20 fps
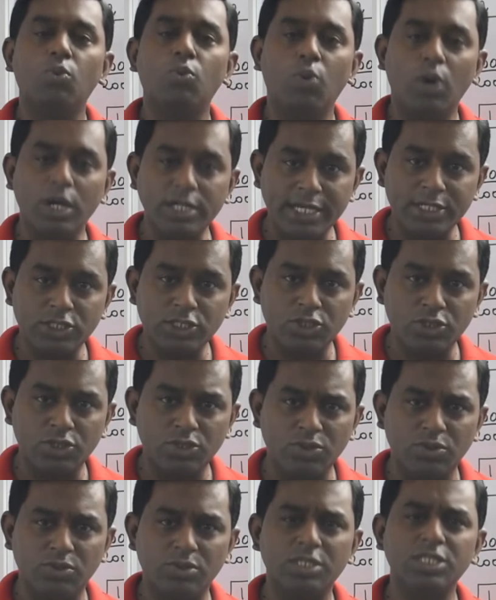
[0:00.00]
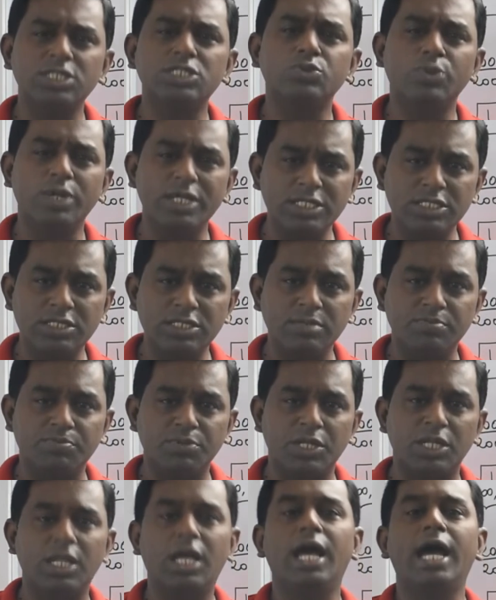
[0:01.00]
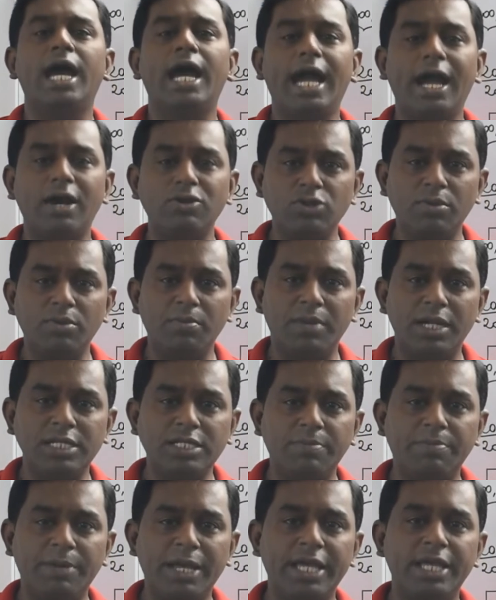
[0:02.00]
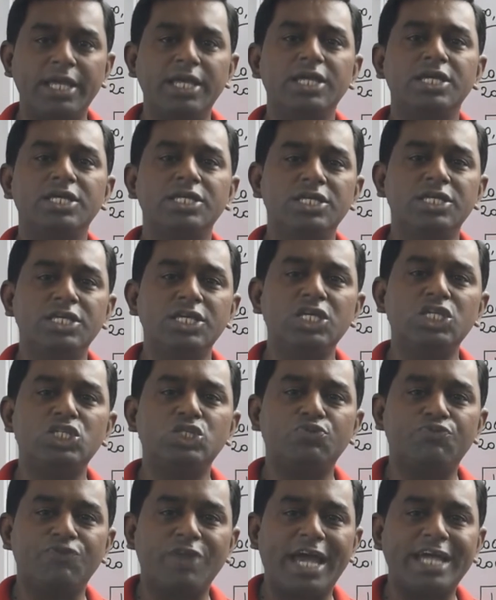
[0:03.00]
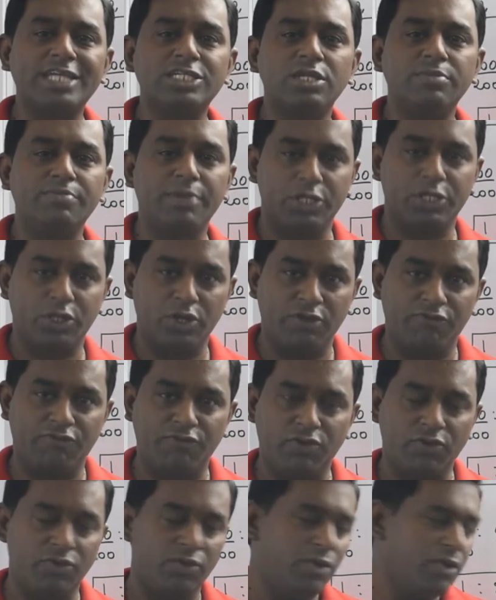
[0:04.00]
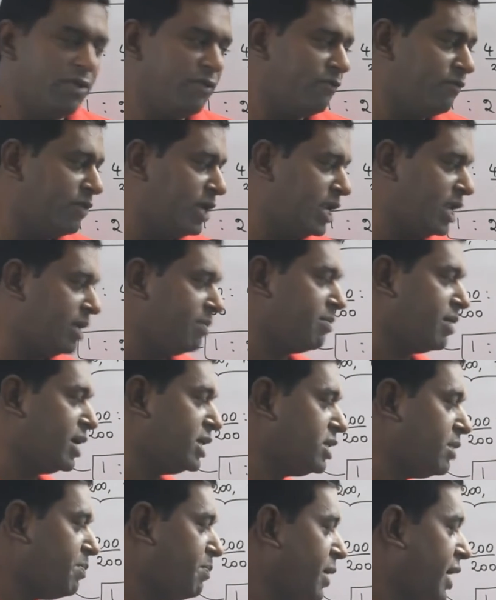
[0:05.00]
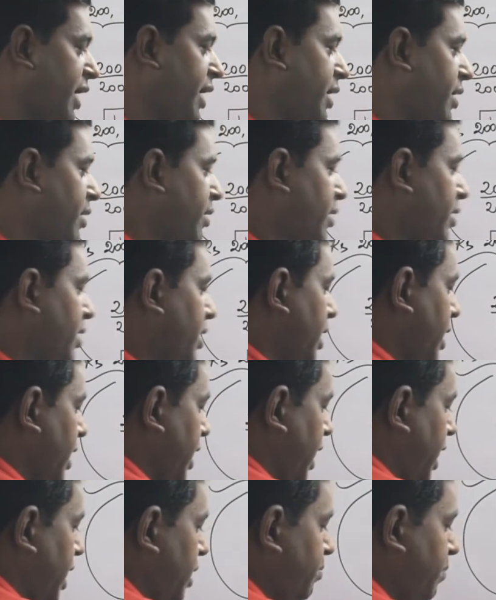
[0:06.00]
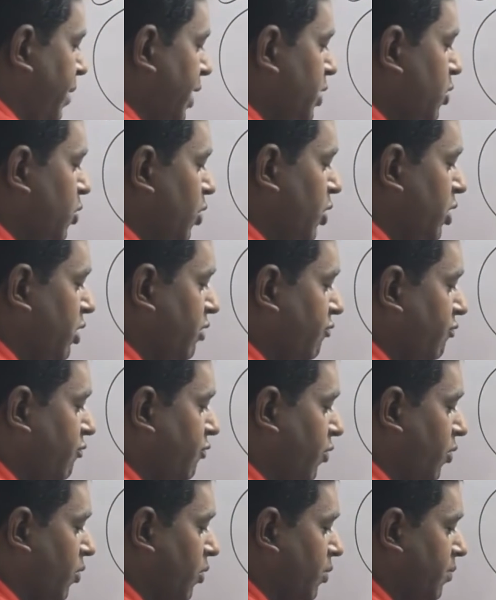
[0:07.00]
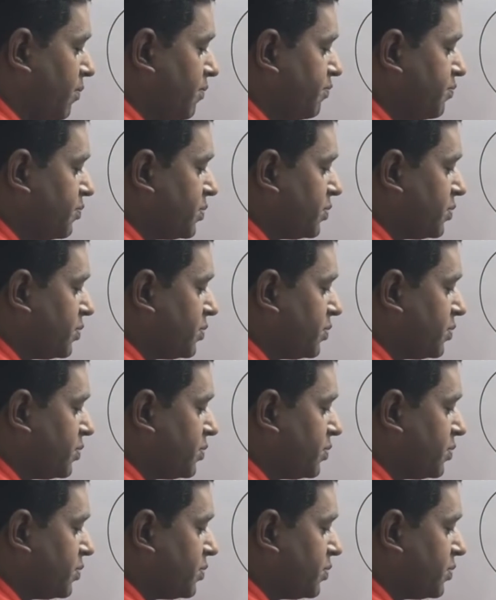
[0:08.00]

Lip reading: What I should do? It's very simple. I have to multiply each fraction by 24. When I multiply 8 by 24